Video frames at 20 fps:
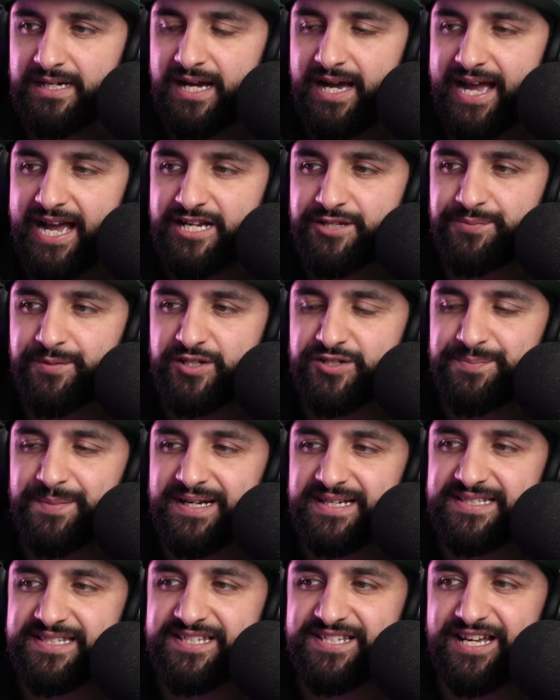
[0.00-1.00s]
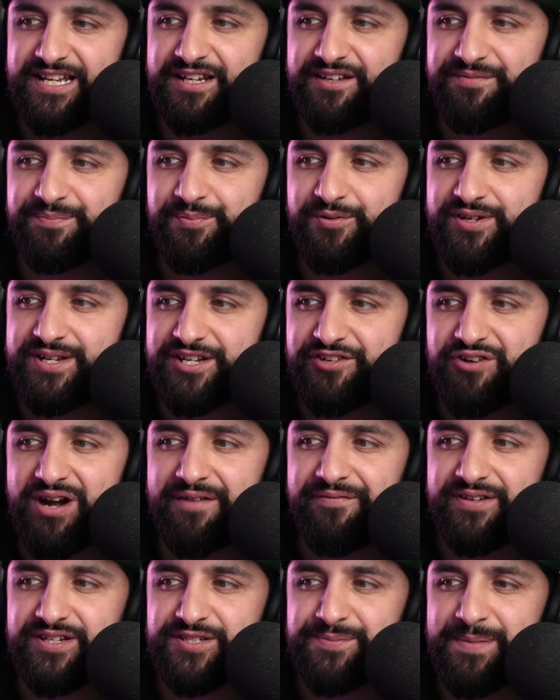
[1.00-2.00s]
Xbox Mike says, I love pretty
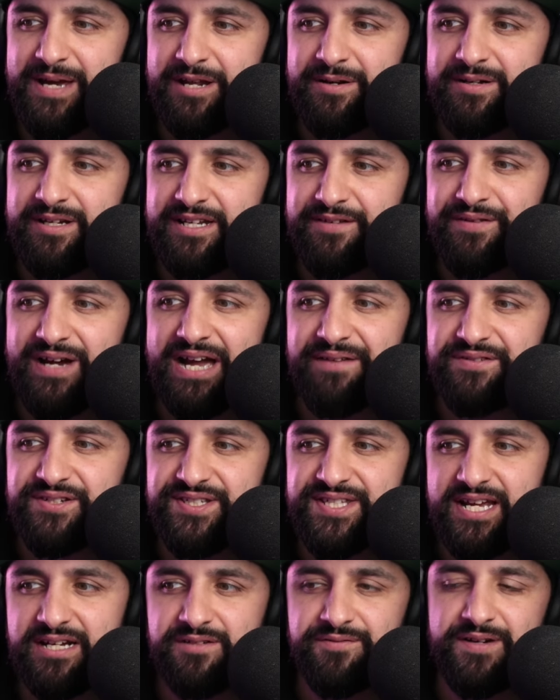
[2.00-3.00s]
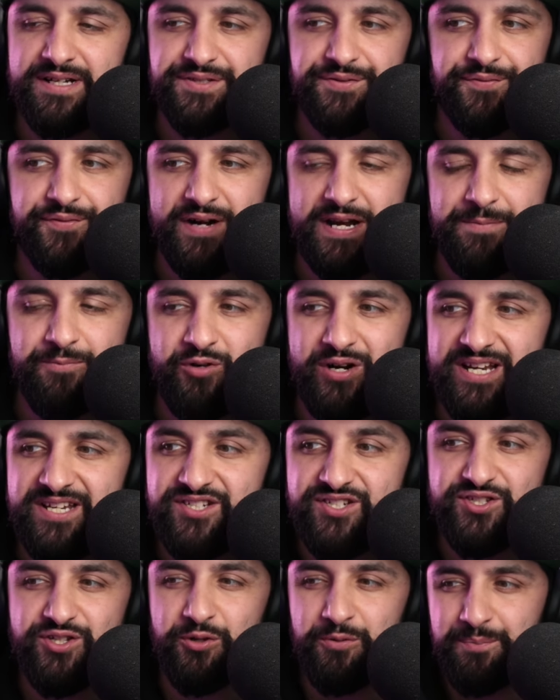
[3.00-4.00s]
graphics, man. If I have to sacrifice frame rate,
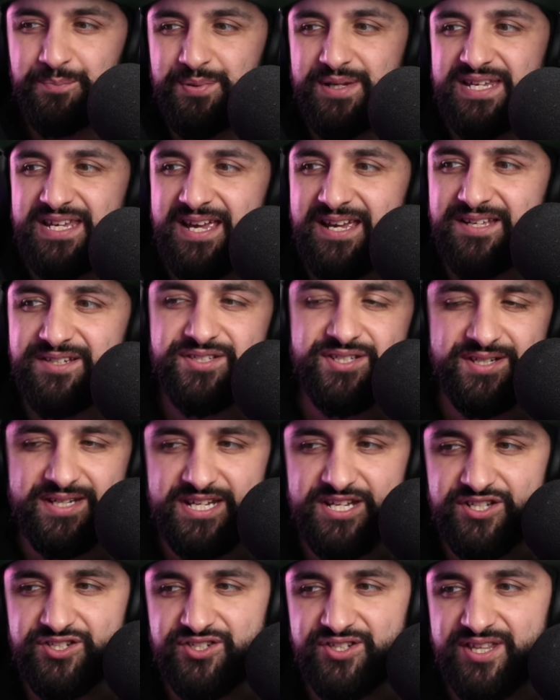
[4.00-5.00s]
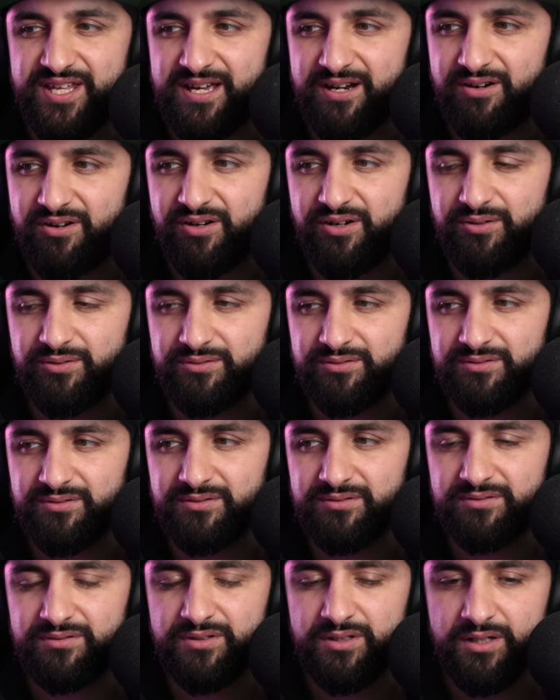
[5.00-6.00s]
so be it to each their own.
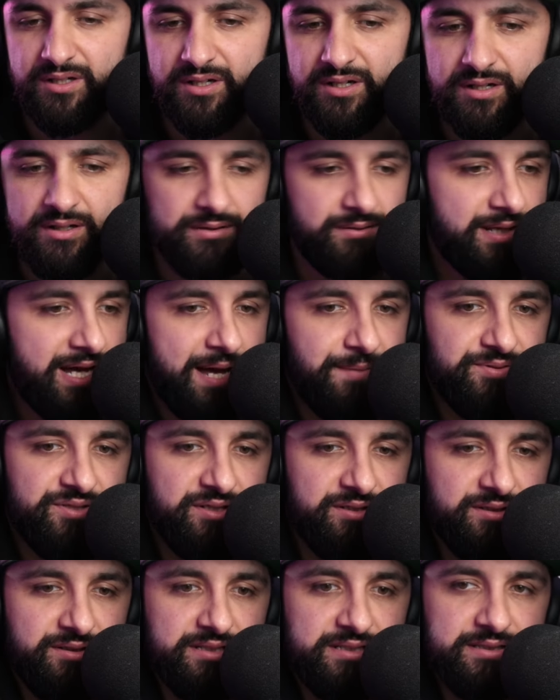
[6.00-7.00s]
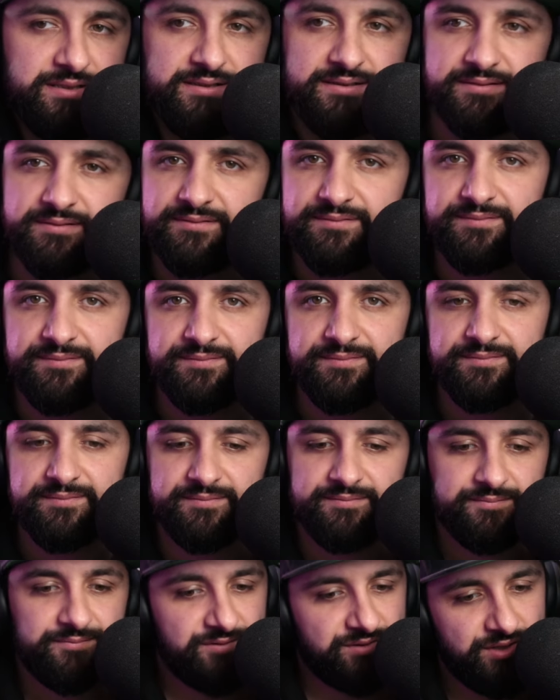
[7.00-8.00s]
Absolutely.
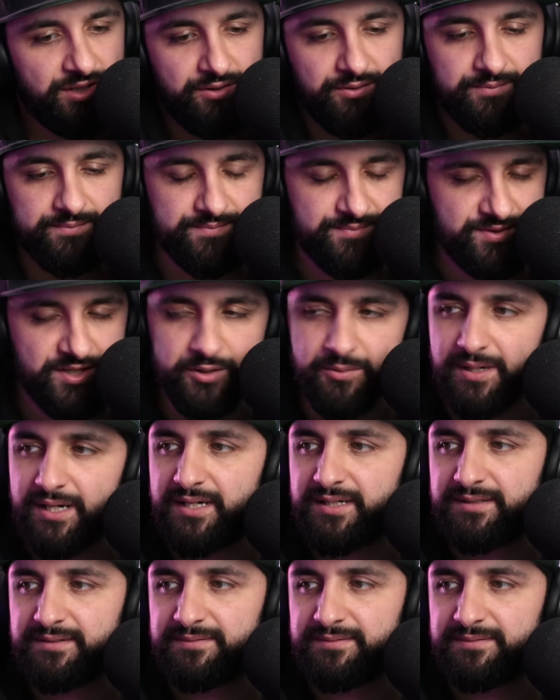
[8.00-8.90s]
So, so what?